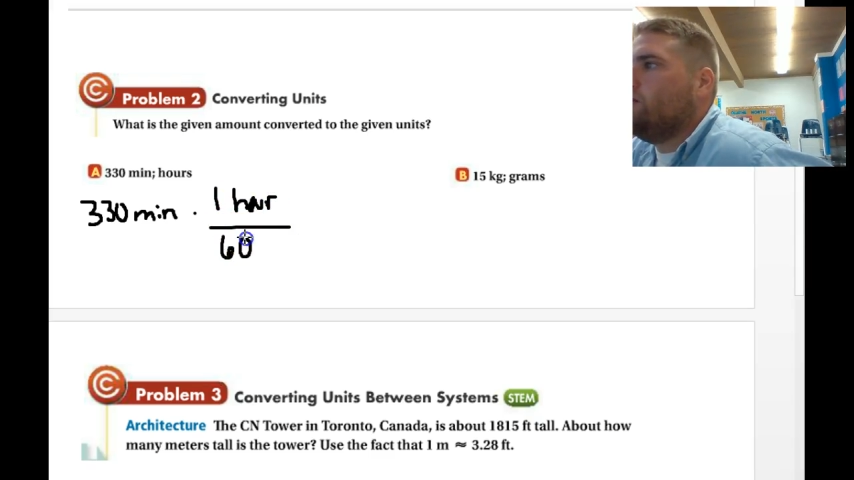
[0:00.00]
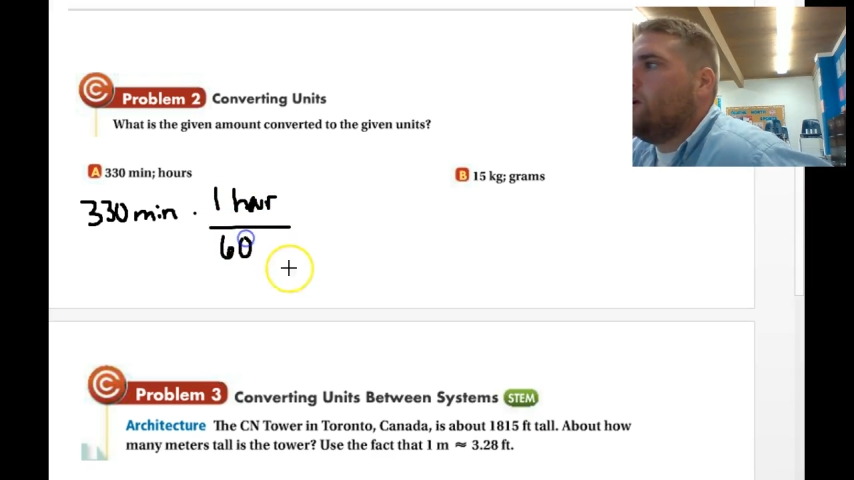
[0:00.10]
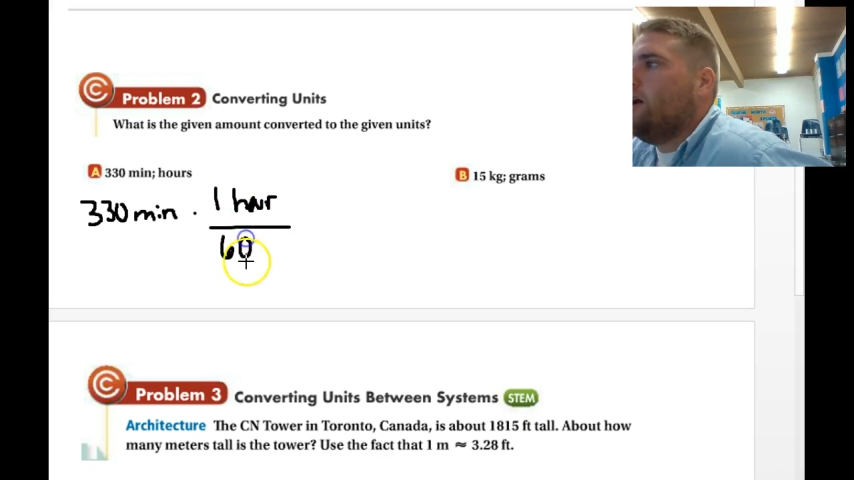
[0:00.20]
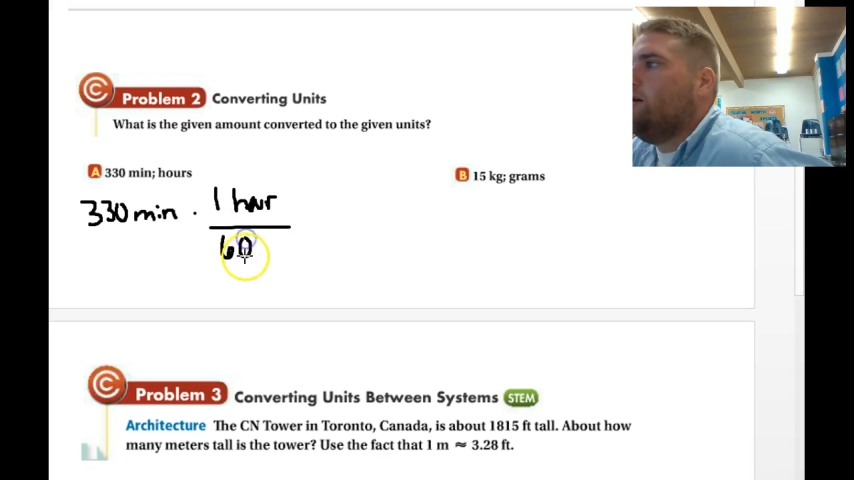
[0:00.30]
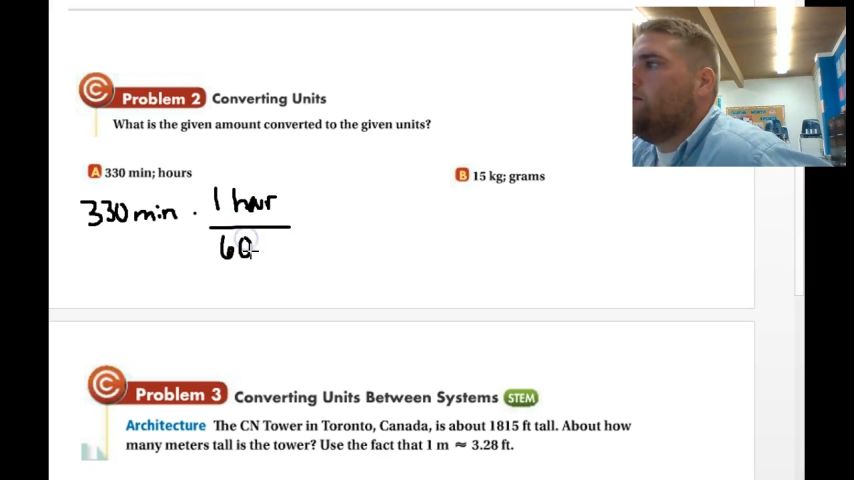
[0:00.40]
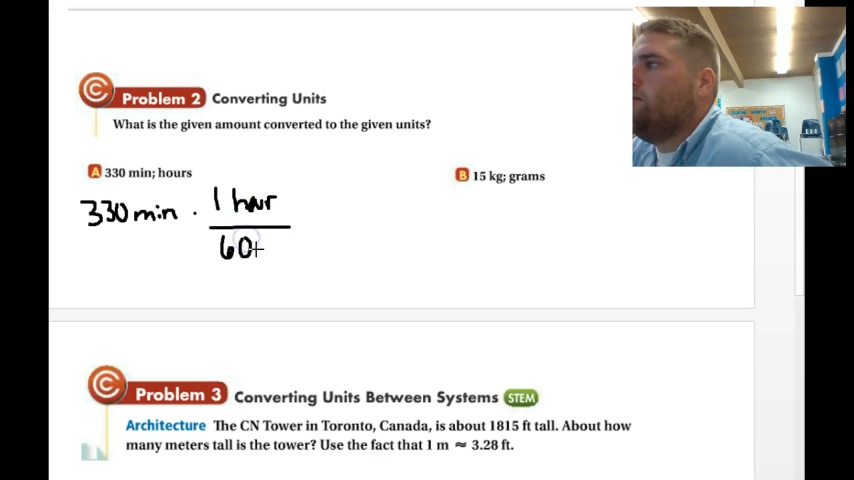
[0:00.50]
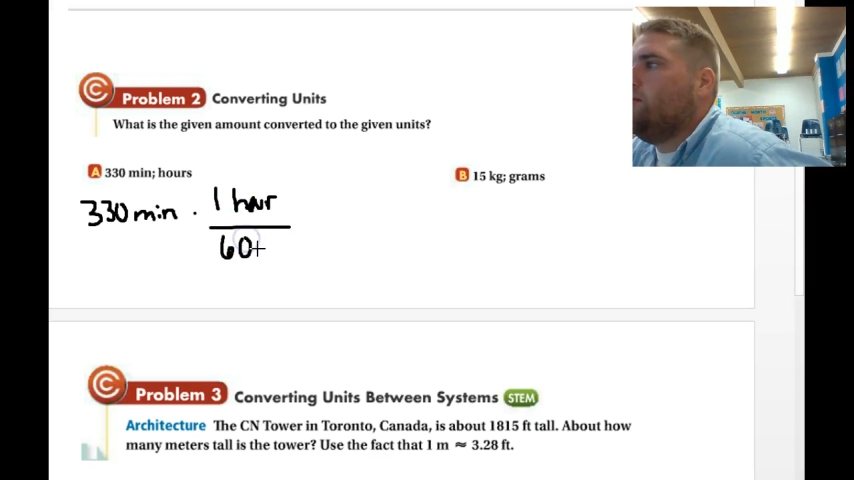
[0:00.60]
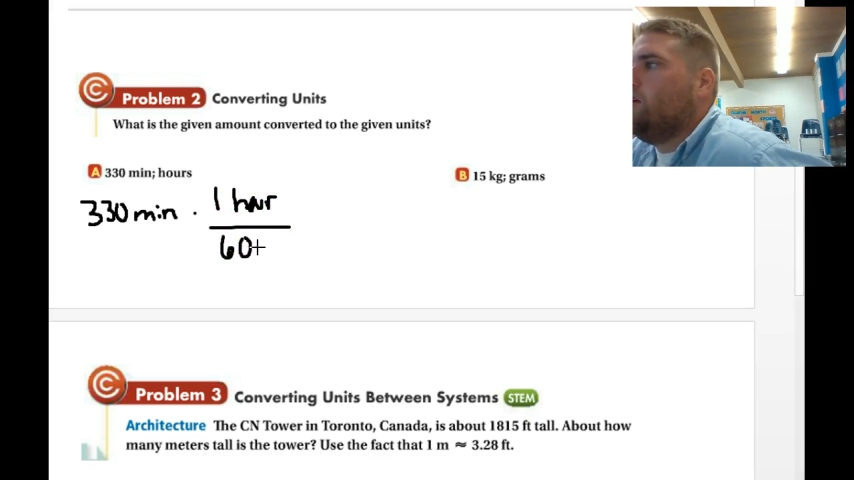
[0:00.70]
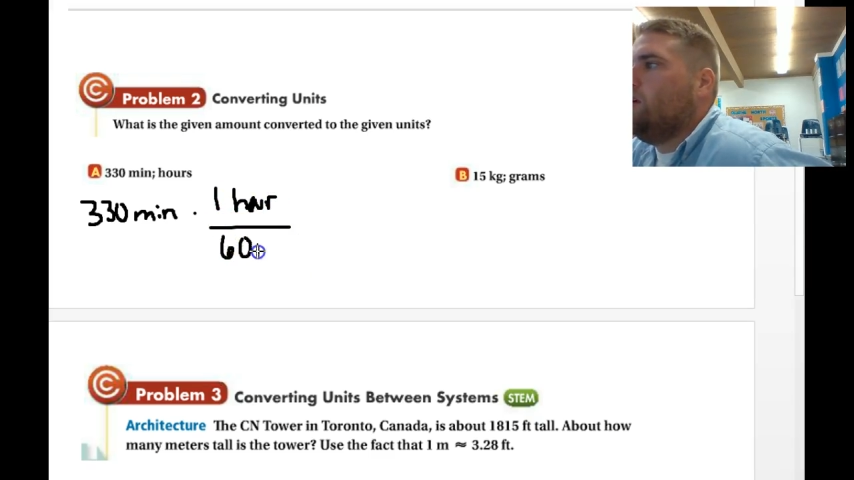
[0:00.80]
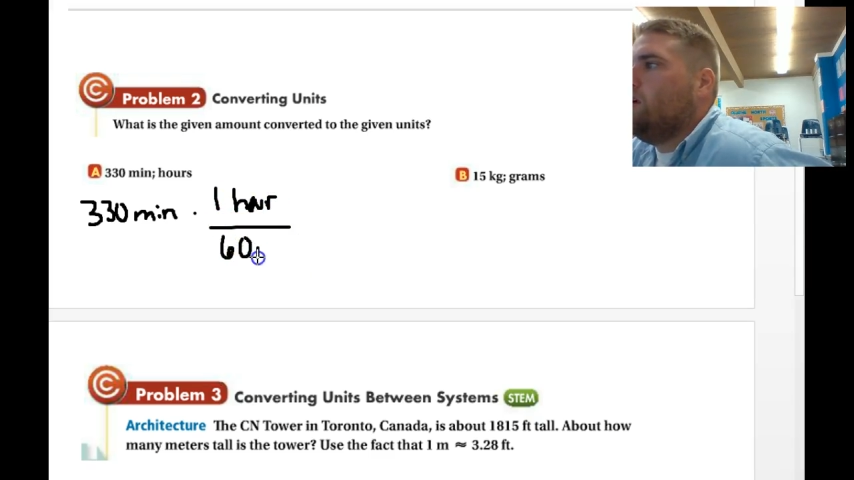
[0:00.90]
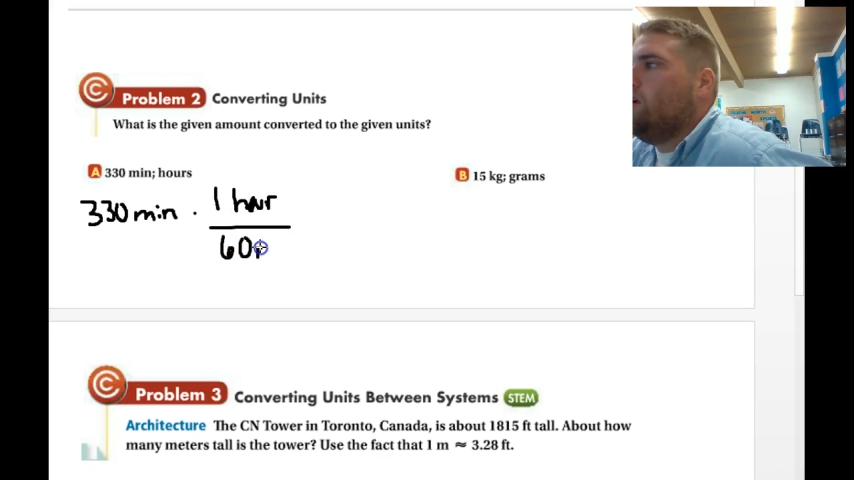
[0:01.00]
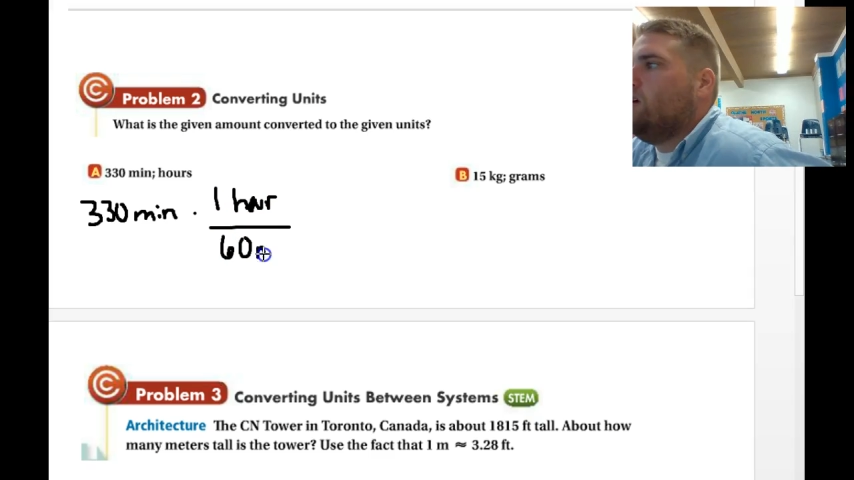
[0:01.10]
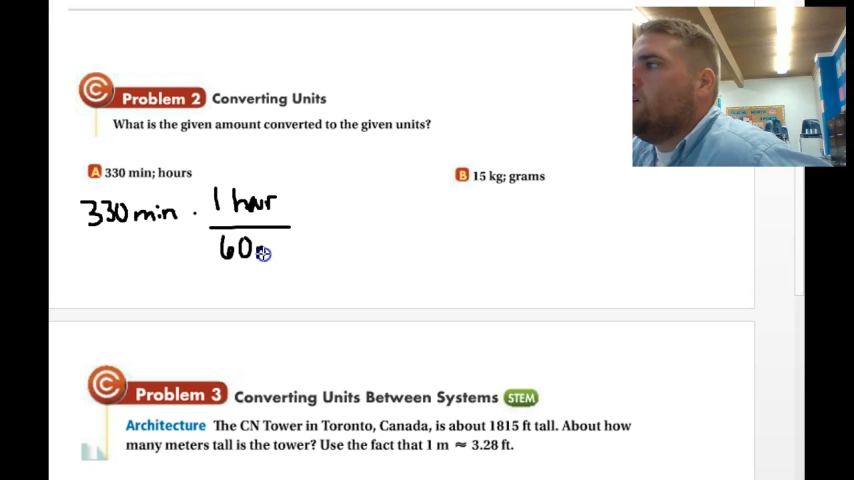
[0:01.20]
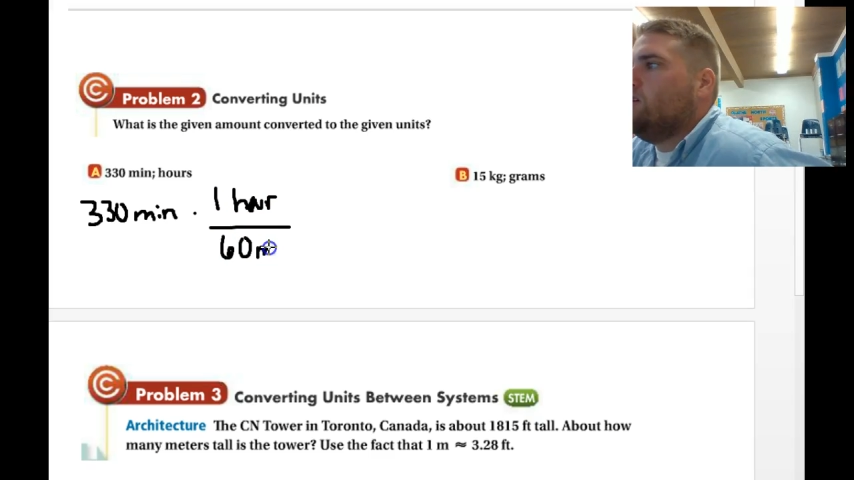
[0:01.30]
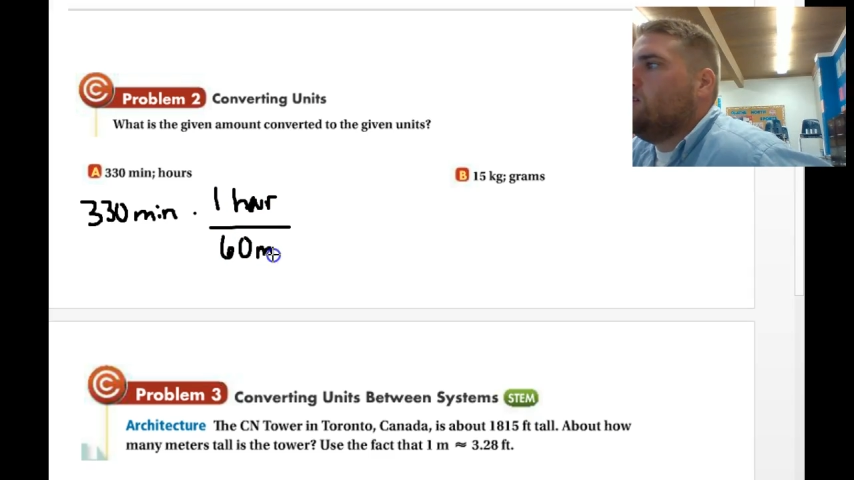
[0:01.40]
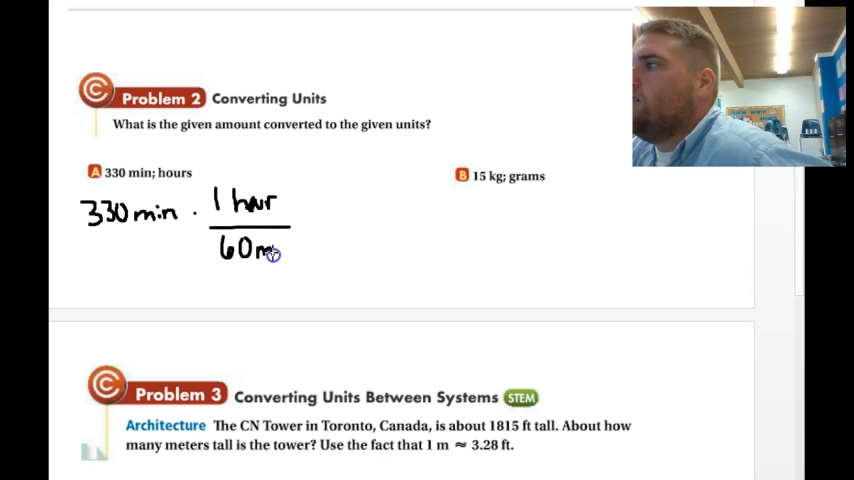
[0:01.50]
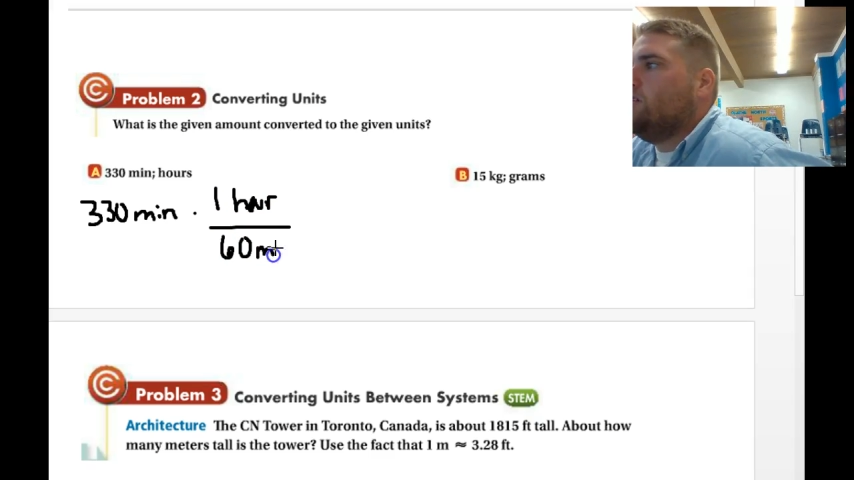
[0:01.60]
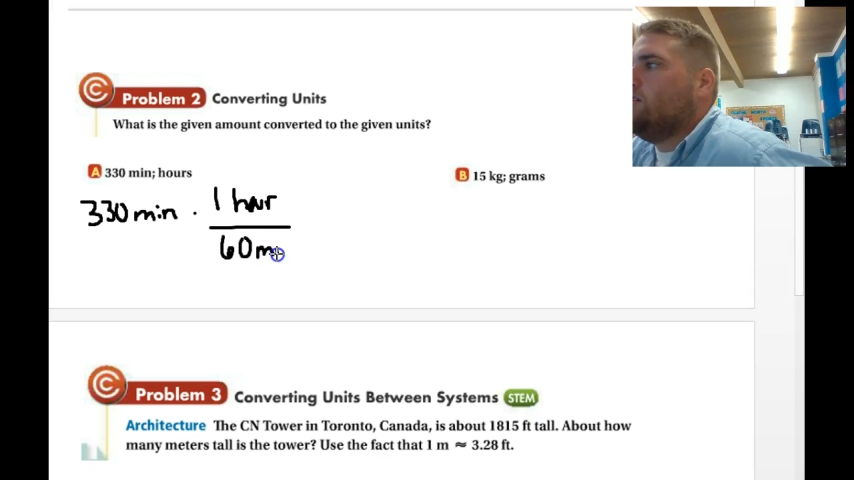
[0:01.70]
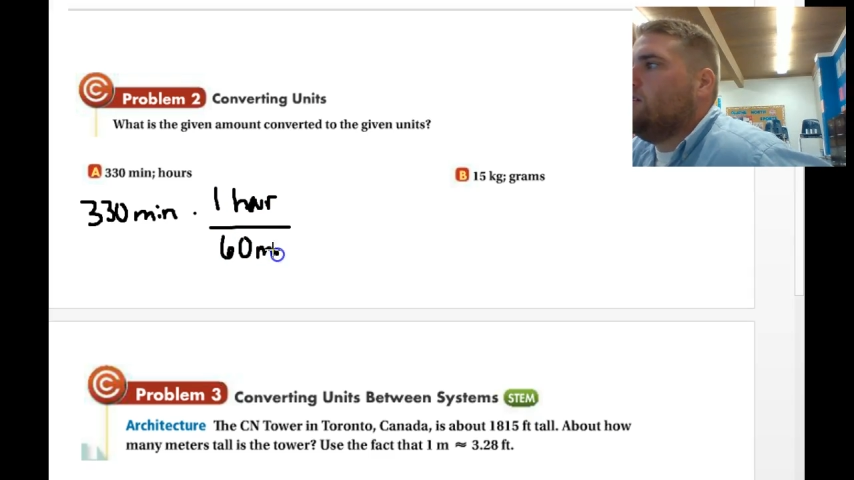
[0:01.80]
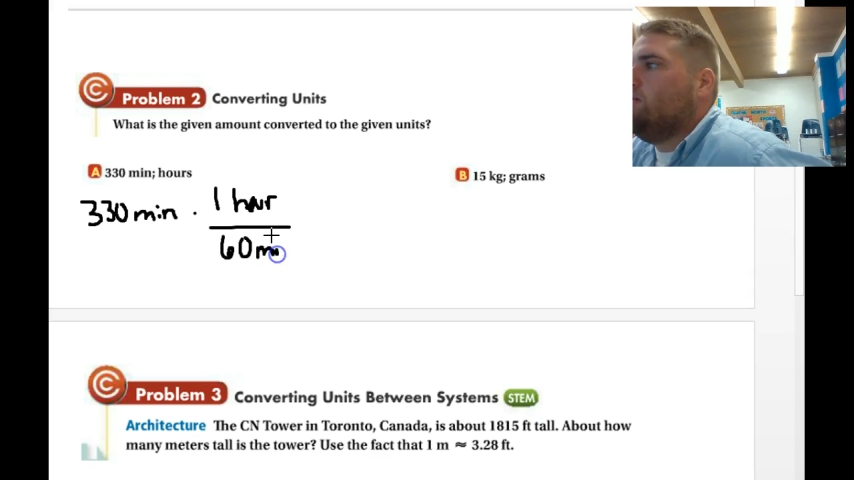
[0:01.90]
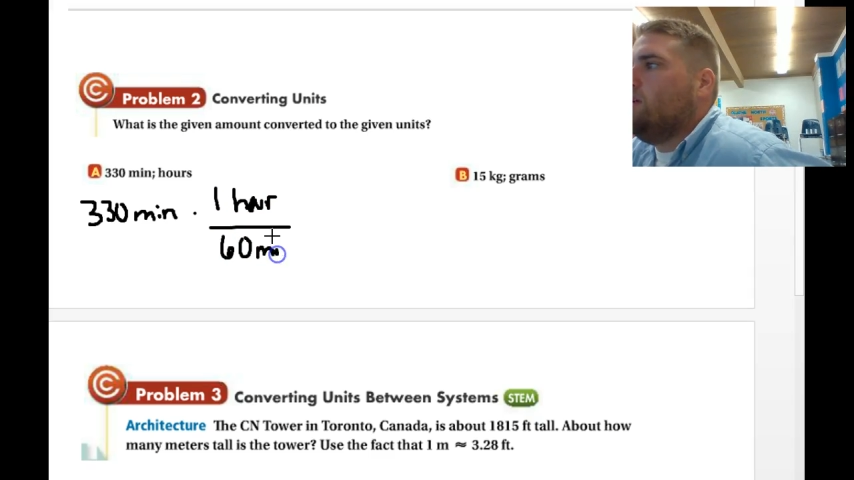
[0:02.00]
Okay, 60